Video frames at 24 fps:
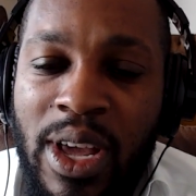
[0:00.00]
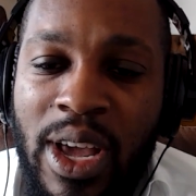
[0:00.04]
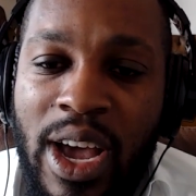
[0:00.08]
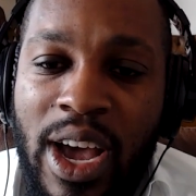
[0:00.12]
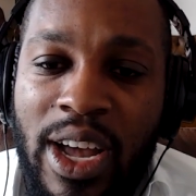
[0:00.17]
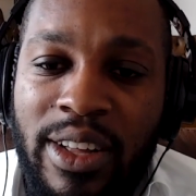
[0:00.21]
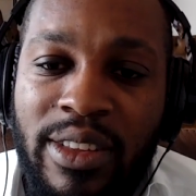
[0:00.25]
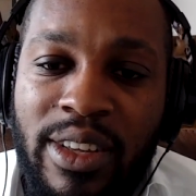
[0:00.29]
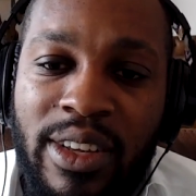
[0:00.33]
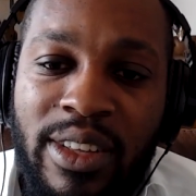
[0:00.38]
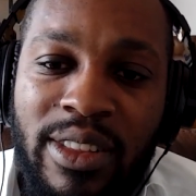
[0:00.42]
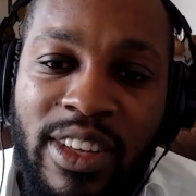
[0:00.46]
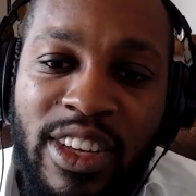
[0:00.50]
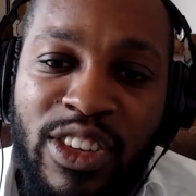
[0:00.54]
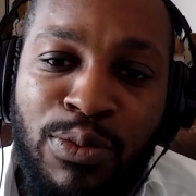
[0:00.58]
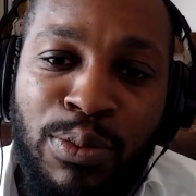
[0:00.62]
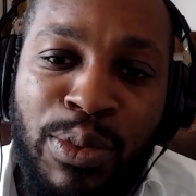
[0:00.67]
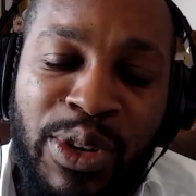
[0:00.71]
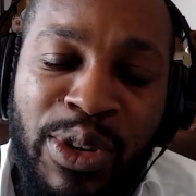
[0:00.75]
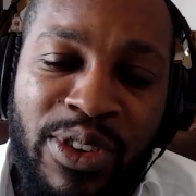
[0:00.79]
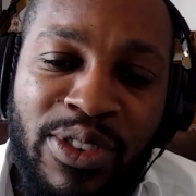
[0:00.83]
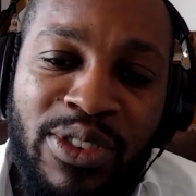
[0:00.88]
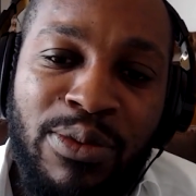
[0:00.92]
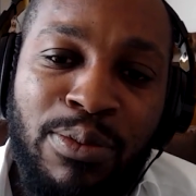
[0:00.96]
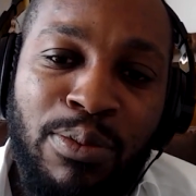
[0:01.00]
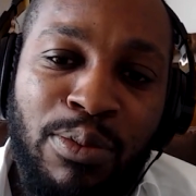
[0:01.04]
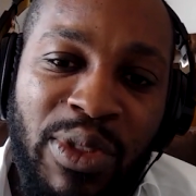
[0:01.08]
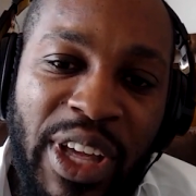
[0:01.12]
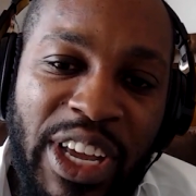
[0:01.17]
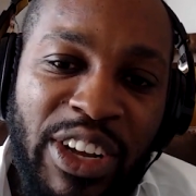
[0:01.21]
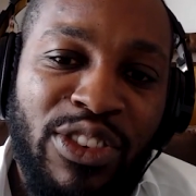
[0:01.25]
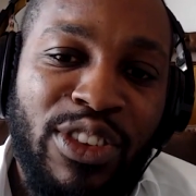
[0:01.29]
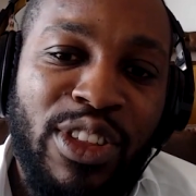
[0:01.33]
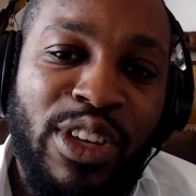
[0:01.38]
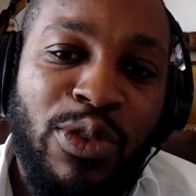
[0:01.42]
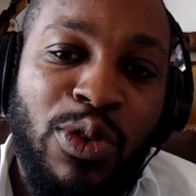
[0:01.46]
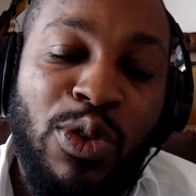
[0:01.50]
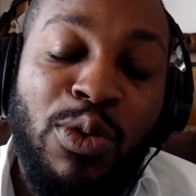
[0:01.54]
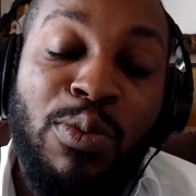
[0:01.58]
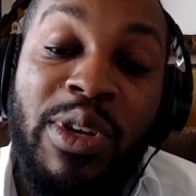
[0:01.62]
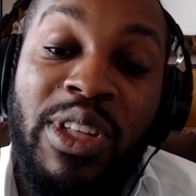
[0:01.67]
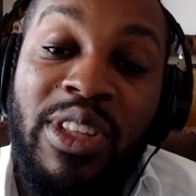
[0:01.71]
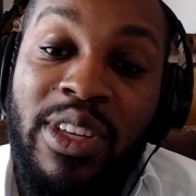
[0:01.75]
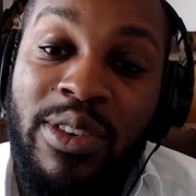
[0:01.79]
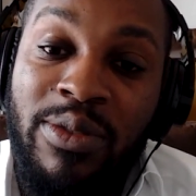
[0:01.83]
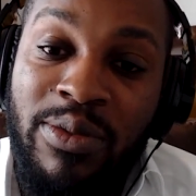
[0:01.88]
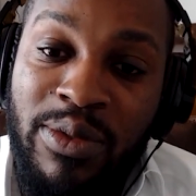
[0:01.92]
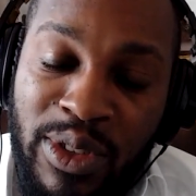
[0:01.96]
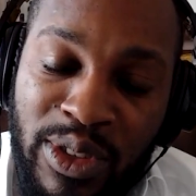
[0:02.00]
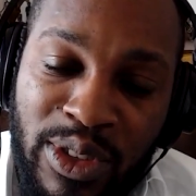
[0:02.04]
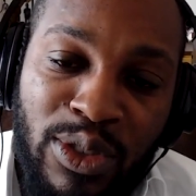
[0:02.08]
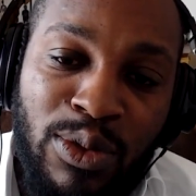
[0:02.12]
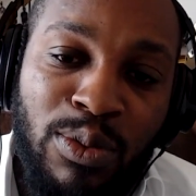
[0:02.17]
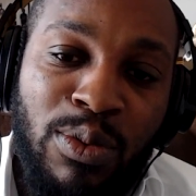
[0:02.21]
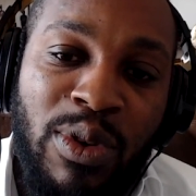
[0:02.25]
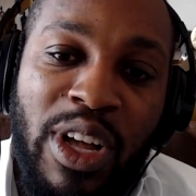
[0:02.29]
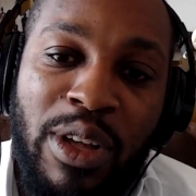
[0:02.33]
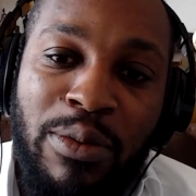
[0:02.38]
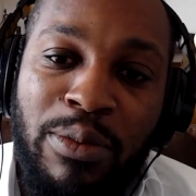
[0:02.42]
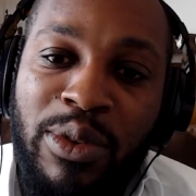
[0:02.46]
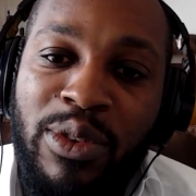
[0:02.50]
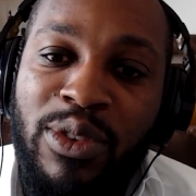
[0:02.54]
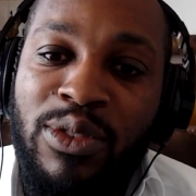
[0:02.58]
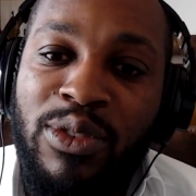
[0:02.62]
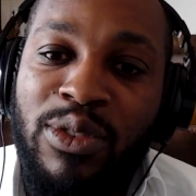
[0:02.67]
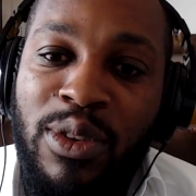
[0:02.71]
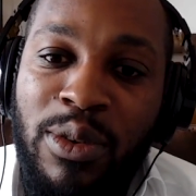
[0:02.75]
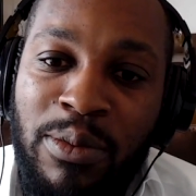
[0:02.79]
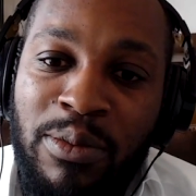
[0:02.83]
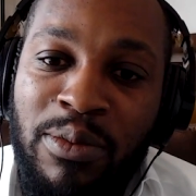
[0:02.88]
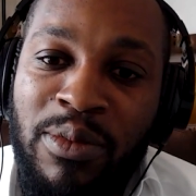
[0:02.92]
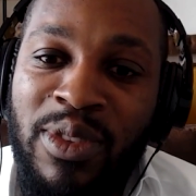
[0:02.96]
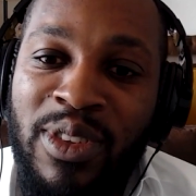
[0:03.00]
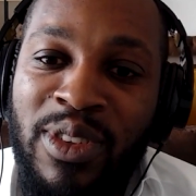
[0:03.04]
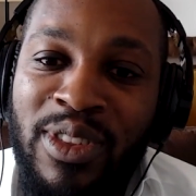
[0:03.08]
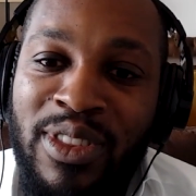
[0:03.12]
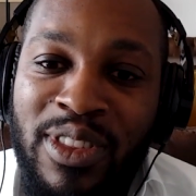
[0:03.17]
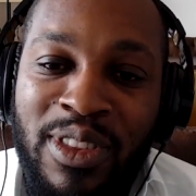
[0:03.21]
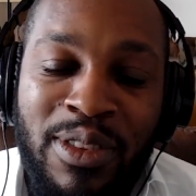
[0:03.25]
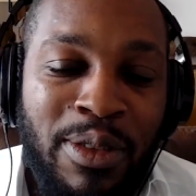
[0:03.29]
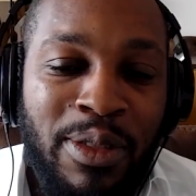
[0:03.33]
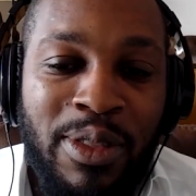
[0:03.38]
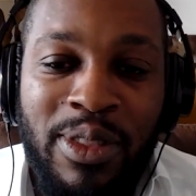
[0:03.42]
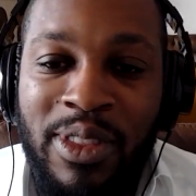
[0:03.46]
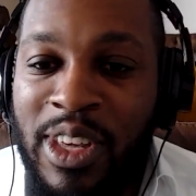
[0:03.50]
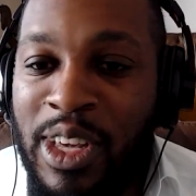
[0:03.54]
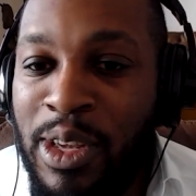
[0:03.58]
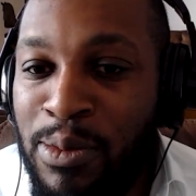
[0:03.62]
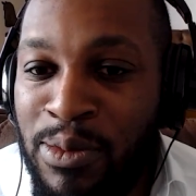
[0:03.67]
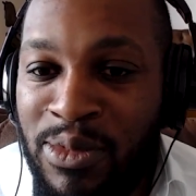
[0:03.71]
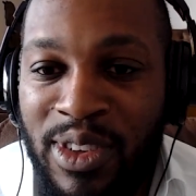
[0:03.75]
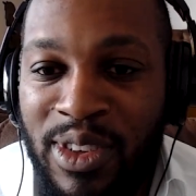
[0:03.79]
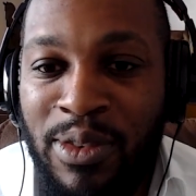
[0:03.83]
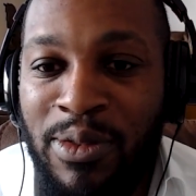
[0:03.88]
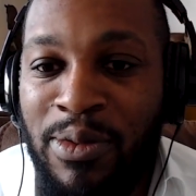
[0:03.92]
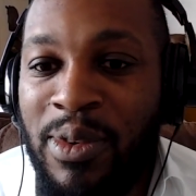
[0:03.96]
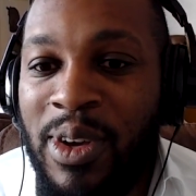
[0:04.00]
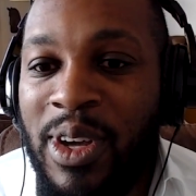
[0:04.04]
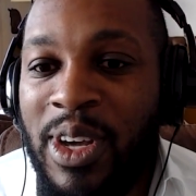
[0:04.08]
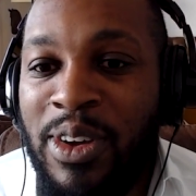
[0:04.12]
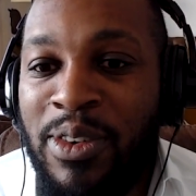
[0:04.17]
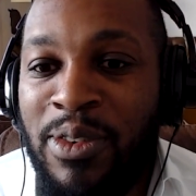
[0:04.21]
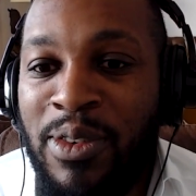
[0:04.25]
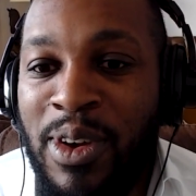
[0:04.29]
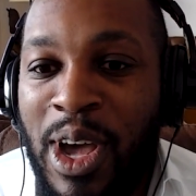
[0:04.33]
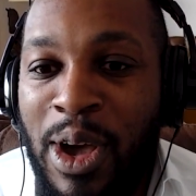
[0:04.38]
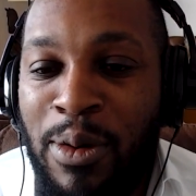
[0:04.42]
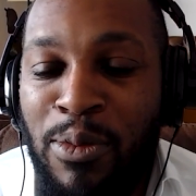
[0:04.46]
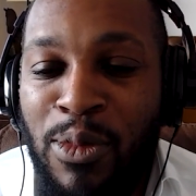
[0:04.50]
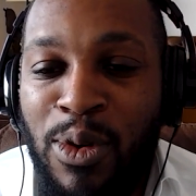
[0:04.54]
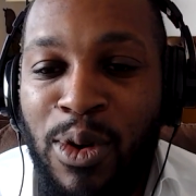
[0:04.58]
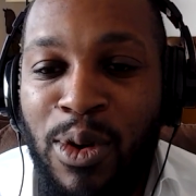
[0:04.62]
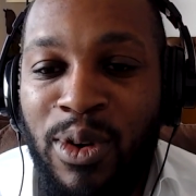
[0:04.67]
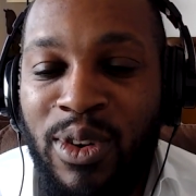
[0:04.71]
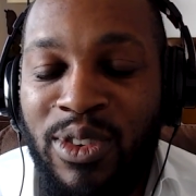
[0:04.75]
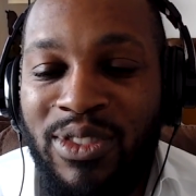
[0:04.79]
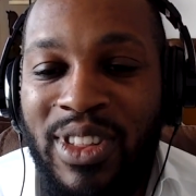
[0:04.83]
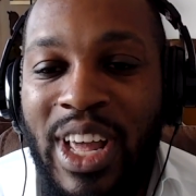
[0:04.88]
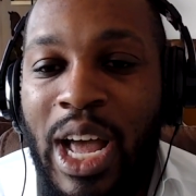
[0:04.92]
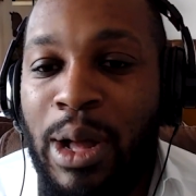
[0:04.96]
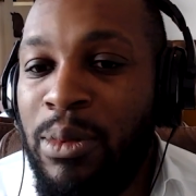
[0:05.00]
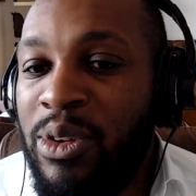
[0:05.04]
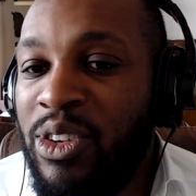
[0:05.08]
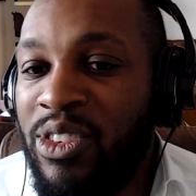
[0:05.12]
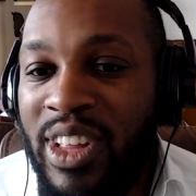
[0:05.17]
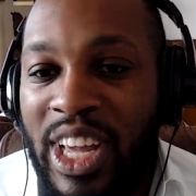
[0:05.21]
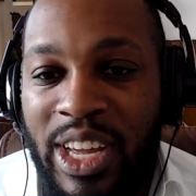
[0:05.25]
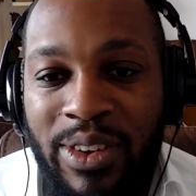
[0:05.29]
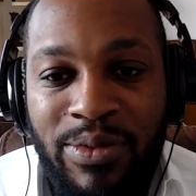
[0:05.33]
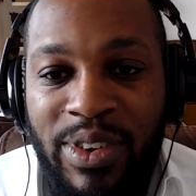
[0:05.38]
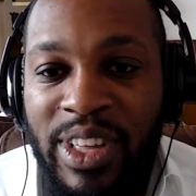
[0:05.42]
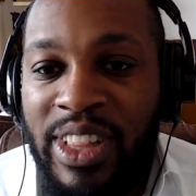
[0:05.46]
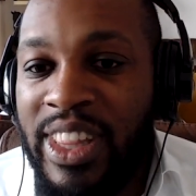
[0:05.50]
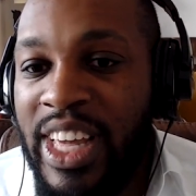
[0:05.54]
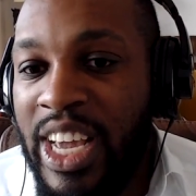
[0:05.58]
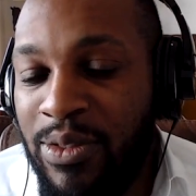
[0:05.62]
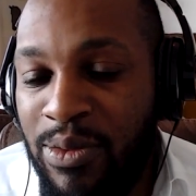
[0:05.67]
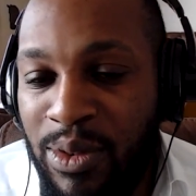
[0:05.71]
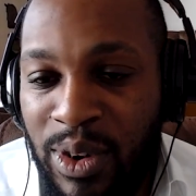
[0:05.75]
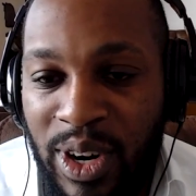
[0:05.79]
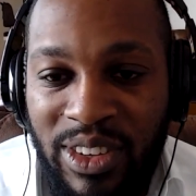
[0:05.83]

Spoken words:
I think the experience potentially could be different as well because some teams are more established, like fintech, for